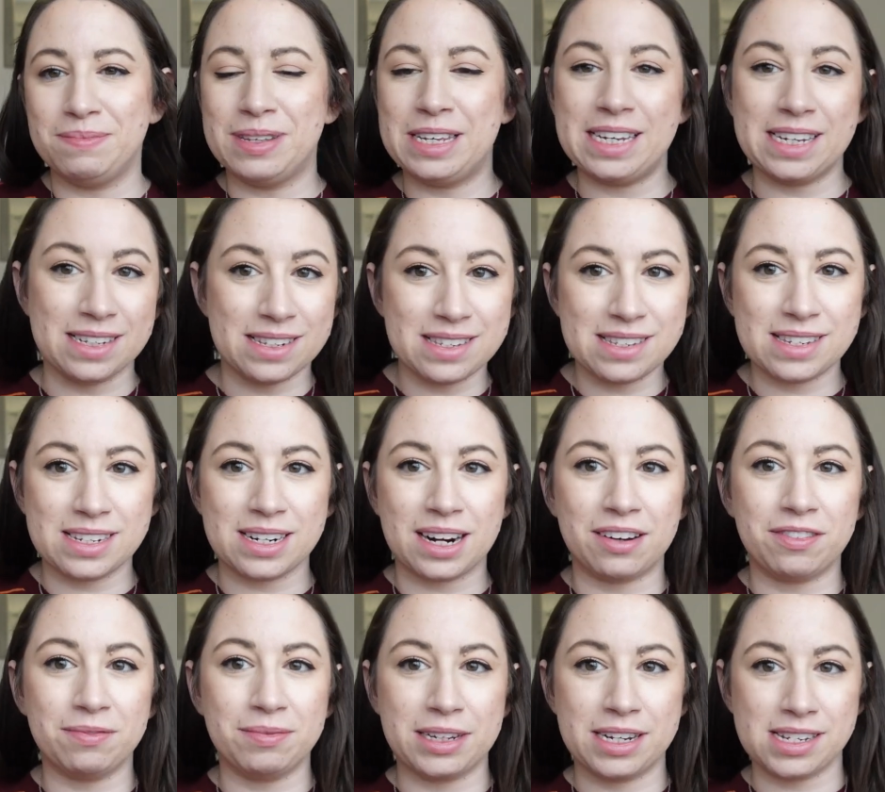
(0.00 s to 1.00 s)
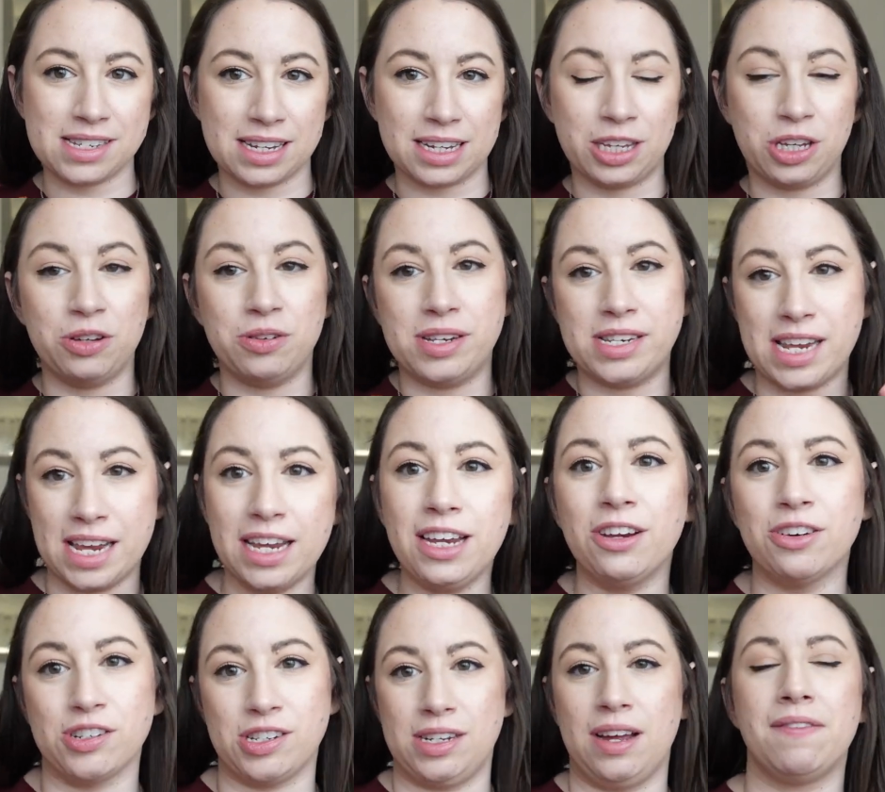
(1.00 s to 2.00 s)
kids stuff, because like you take
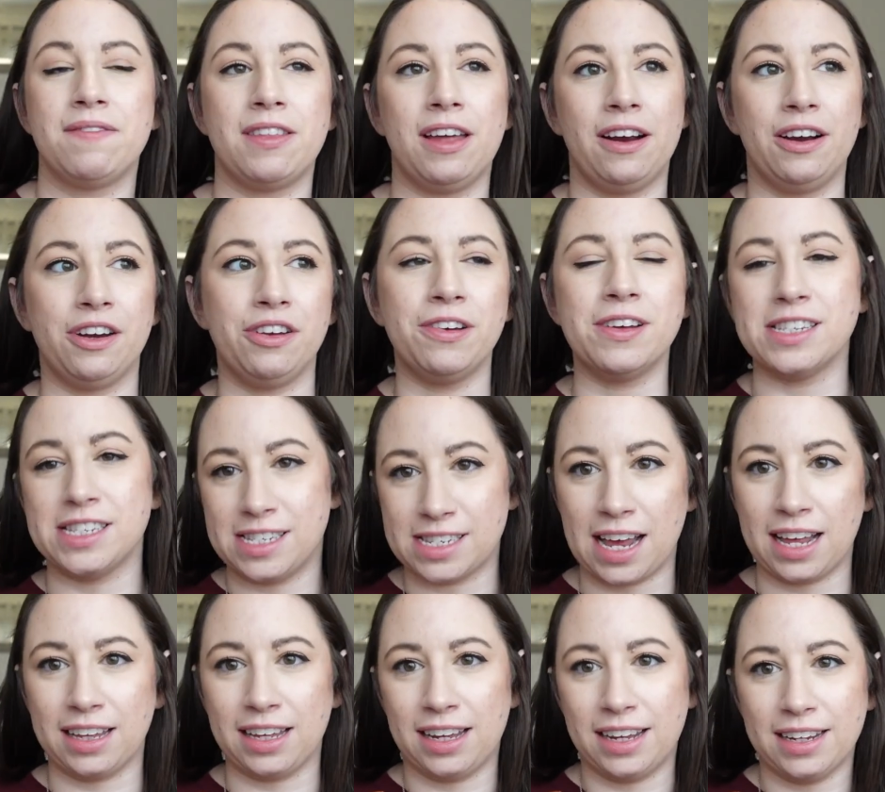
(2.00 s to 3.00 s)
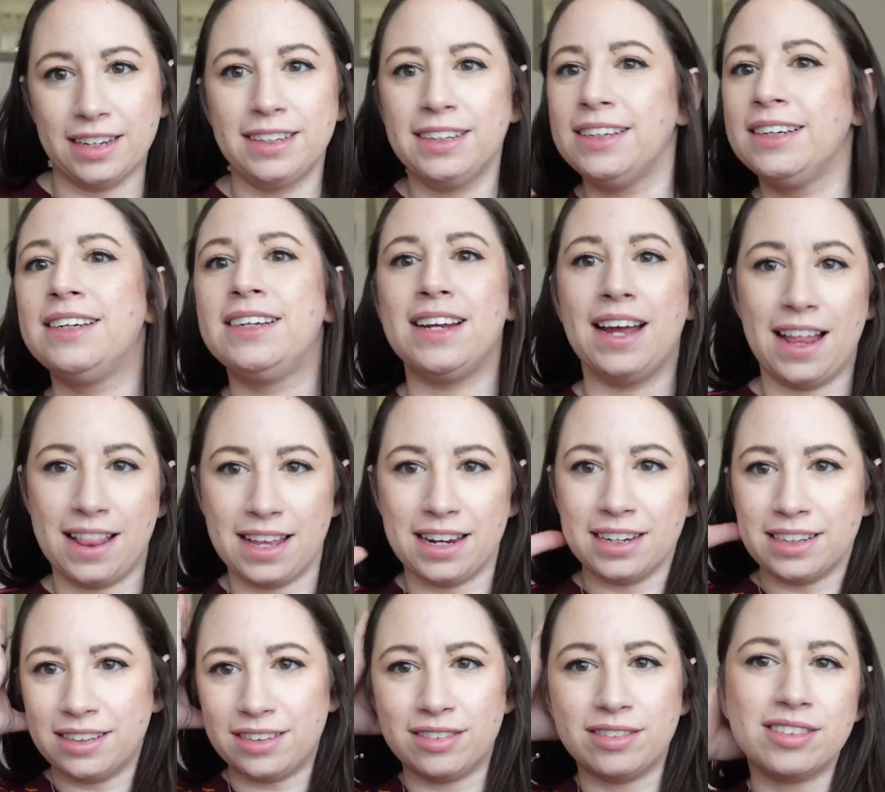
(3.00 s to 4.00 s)
your stuff there and you can sell it, and then